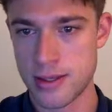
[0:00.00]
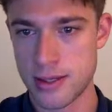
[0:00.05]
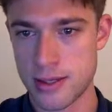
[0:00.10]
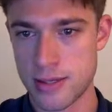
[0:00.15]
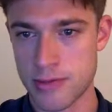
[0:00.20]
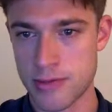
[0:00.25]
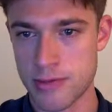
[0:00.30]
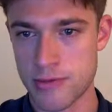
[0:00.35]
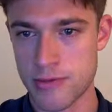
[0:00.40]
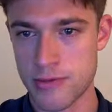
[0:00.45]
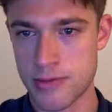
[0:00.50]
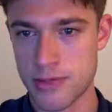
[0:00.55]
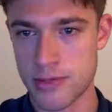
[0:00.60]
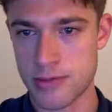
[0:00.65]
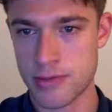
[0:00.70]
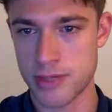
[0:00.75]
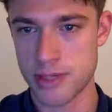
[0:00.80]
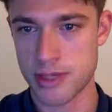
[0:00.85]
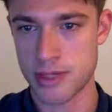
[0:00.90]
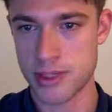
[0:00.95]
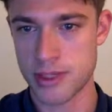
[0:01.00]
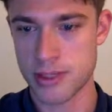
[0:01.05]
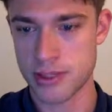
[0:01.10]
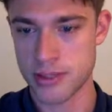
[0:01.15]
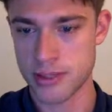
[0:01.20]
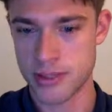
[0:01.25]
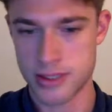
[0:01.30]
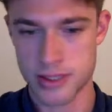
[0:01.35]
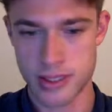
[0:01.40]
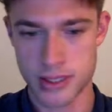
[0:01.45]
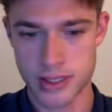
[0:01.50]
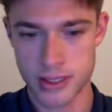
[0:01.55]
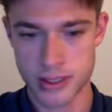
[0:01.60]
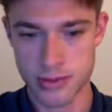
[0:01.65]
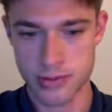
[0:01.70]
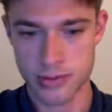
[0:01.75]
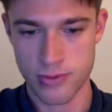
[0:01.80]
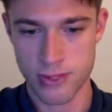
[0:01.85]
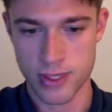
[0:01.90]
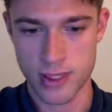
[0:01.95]
I'm confusing my Z's
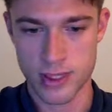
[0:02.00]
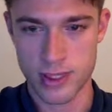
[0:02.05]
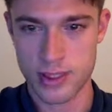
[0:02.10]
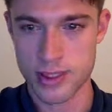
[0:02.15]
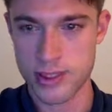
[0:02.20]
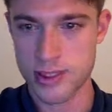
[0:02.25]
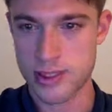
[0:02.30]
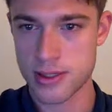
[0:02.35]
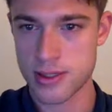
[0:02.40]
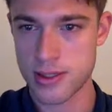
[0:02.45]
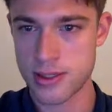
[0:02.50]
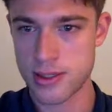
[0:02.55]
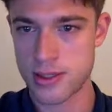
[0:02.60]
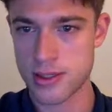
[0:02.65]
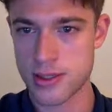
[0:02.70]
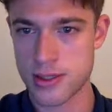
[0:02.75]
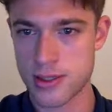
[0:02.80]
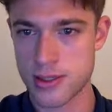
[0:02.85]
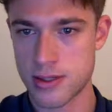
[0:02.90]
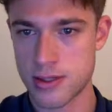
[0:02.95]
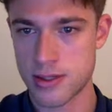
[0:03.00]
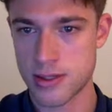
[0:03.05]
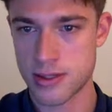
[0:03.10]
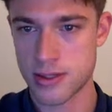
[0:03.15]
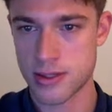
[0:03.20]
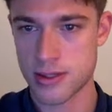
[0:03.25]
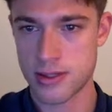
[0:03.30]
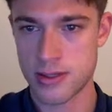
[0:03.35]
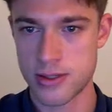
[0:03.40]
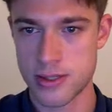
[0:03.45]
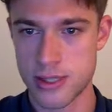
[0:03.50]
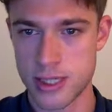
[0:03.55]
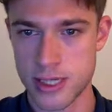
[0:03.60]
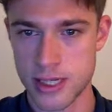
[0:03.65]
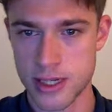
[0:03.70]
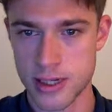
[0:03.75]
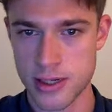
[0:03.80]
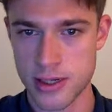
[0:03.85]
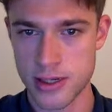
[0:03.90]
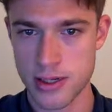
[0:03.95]
and Y's today.